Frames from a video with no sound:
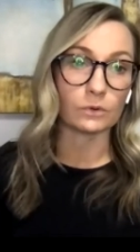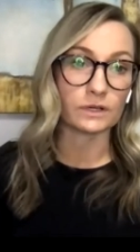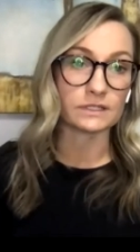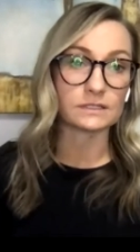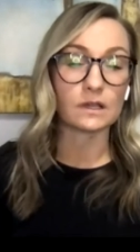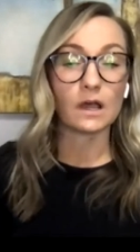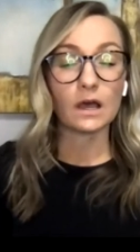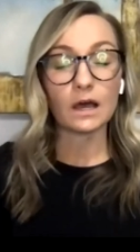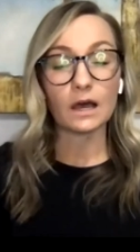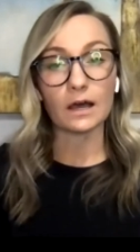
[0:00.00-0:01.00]
to focus
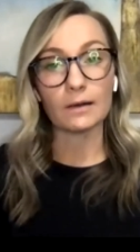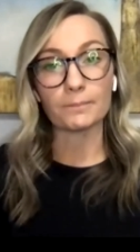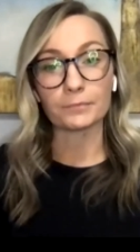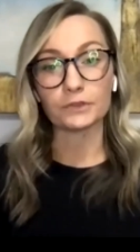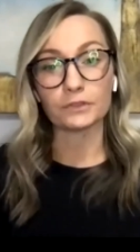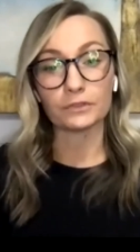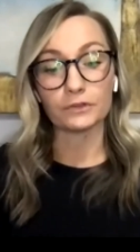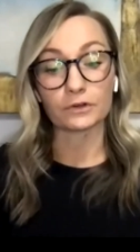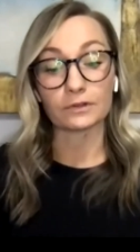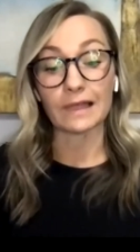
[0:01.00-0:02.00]

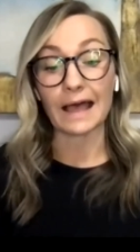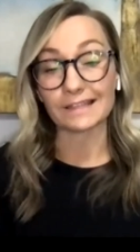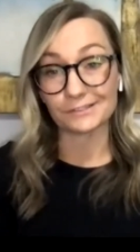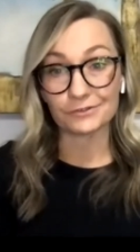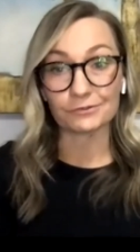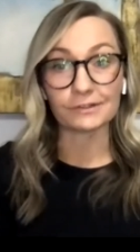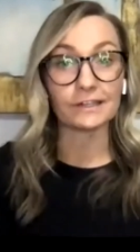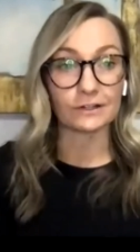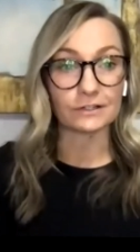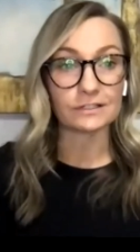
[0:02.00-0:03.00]
your last
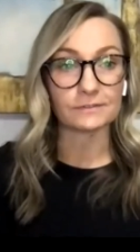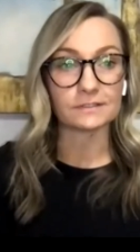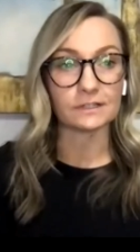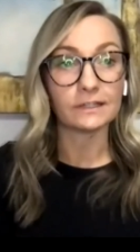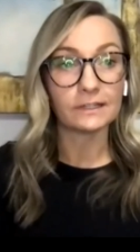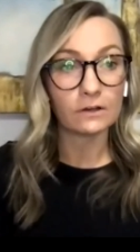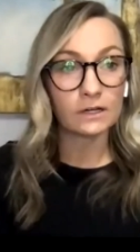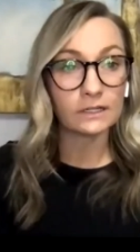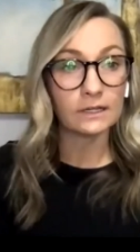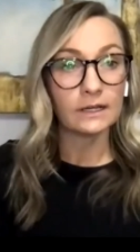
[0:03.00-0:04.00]
3 years of study
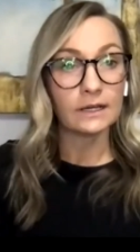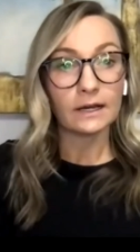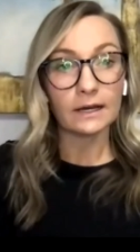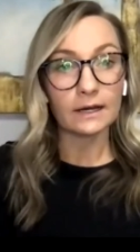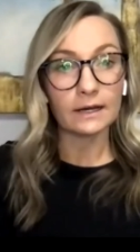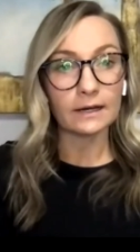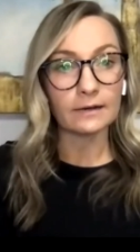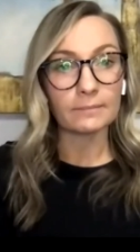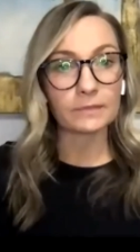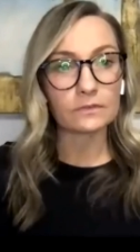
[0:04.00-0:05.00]
on.
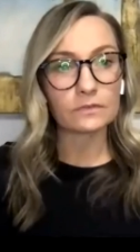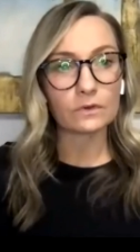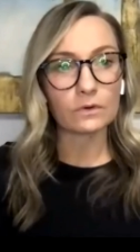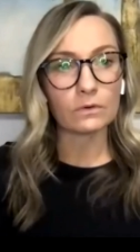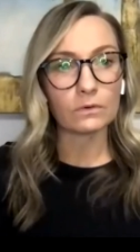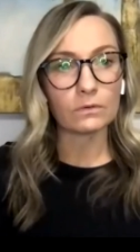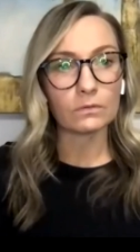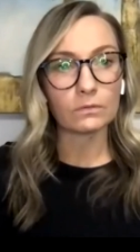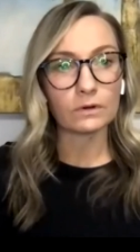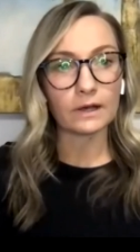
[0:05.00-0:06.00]

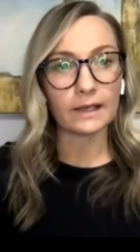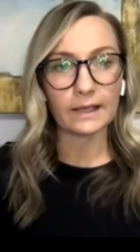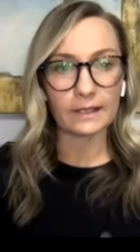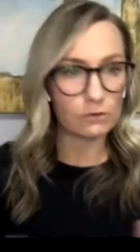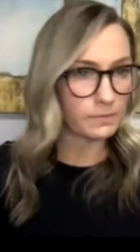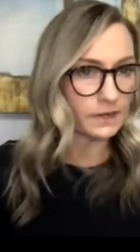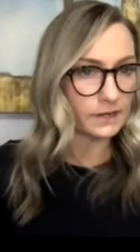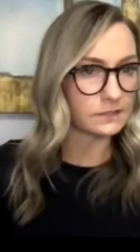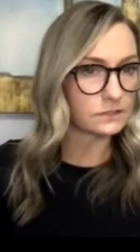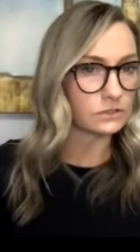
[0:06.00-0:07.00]
So I hope
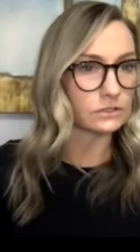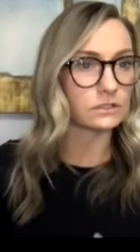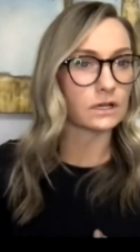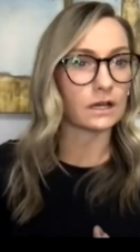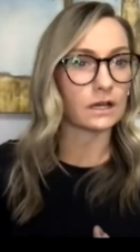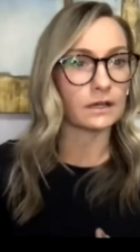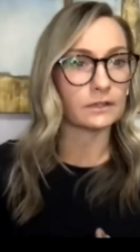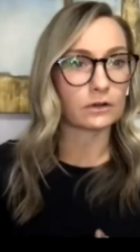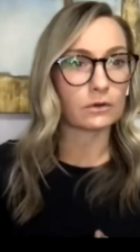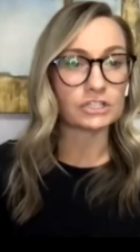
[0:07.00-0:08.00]
that answered
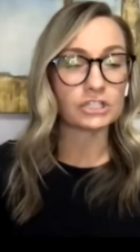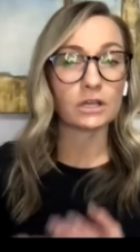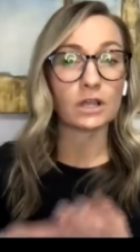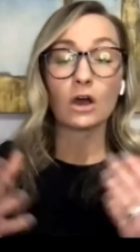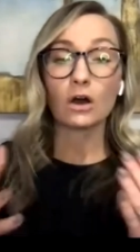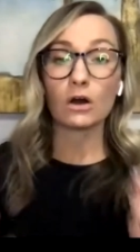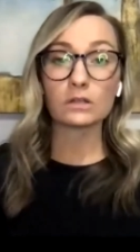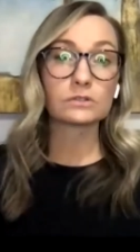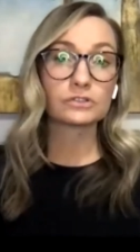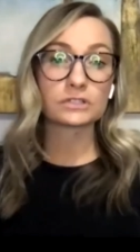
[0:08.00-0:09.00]
your question.
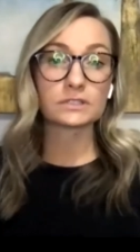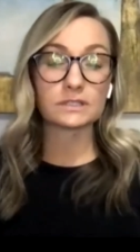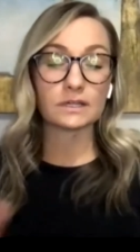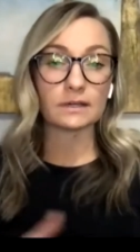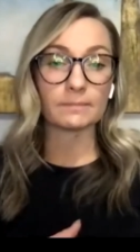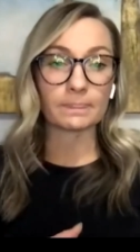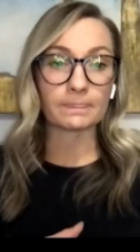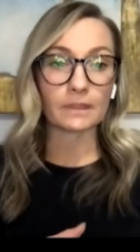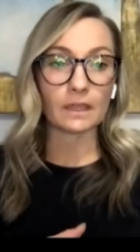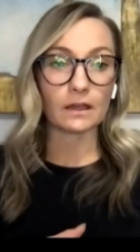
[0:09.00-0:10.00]
Also, just
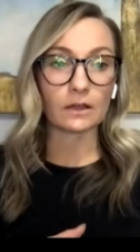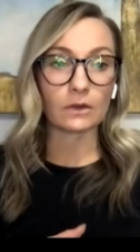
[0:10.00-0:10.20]
a